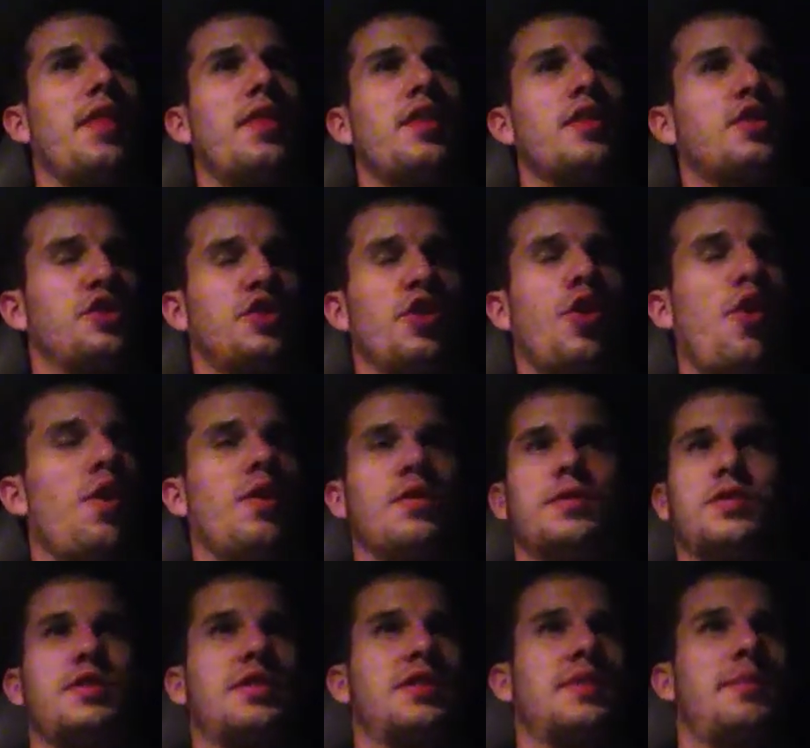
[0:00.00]
The store
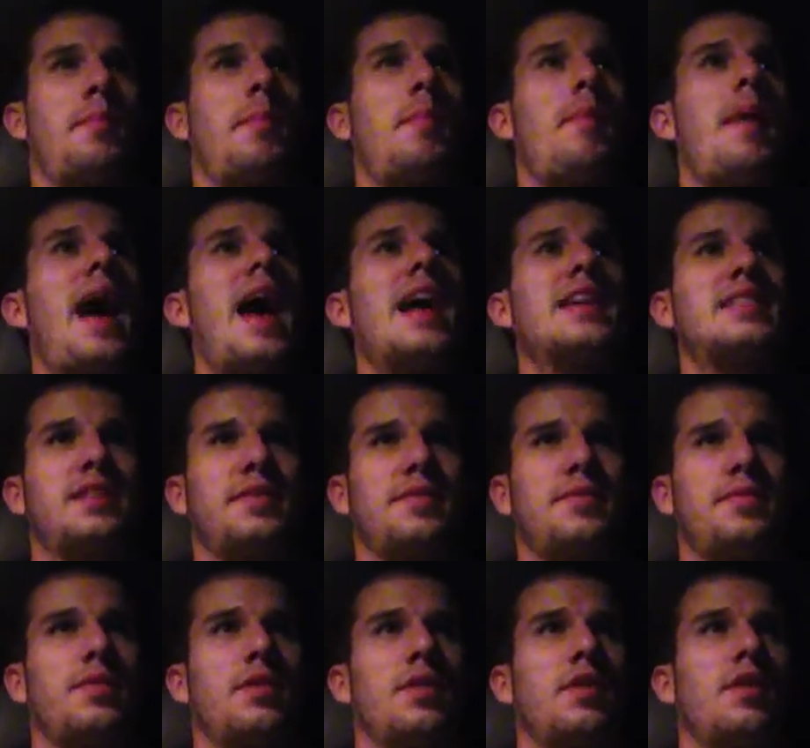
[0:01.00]
is just massive,
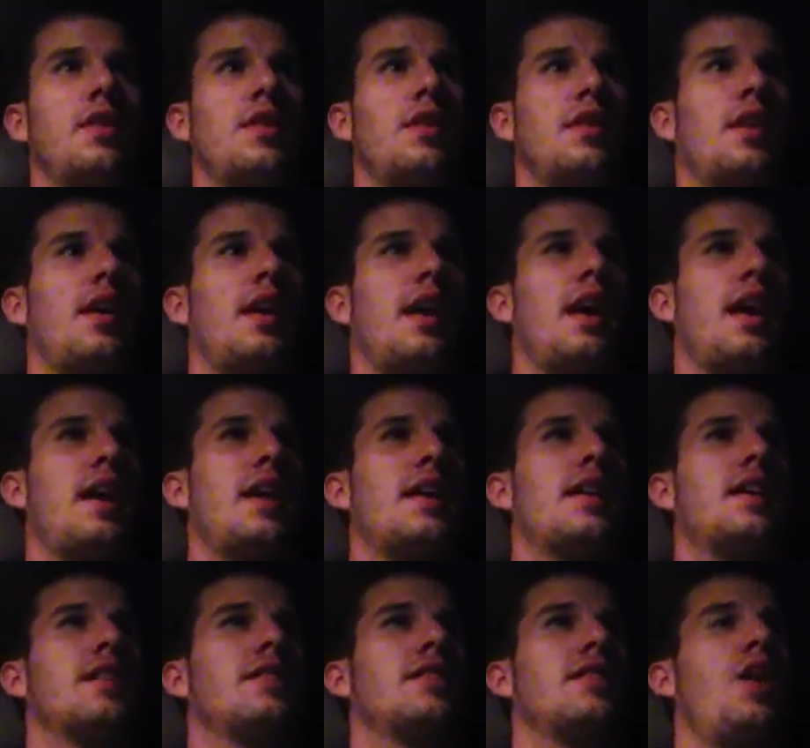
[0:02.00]

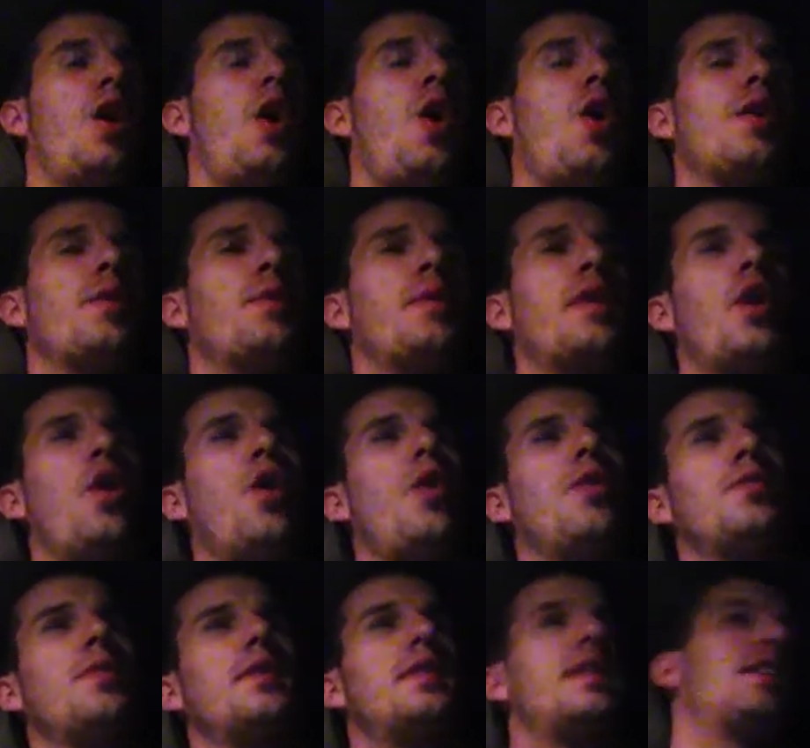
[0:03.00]
and it went
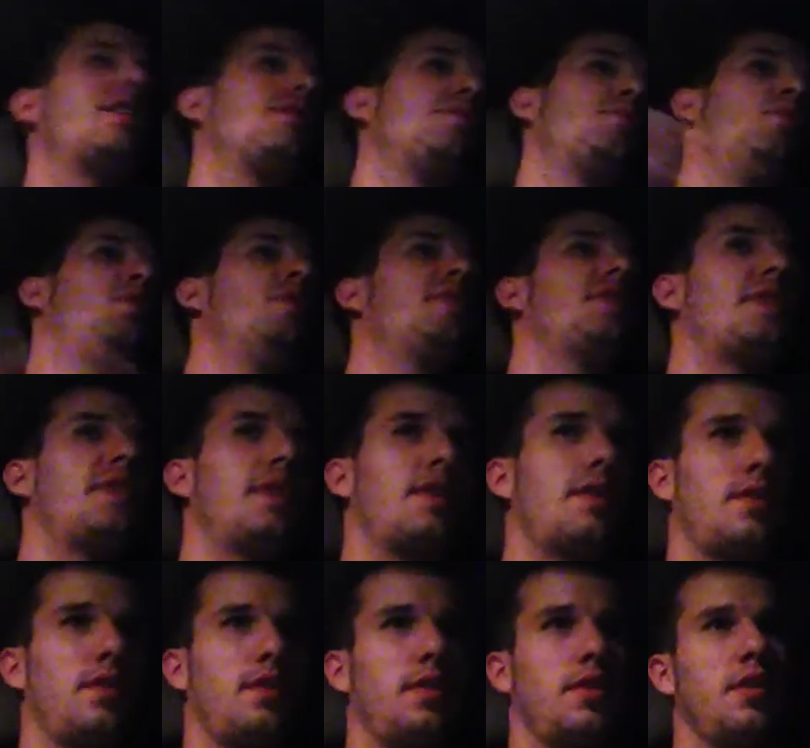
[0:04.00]
all the way down to the movie theater.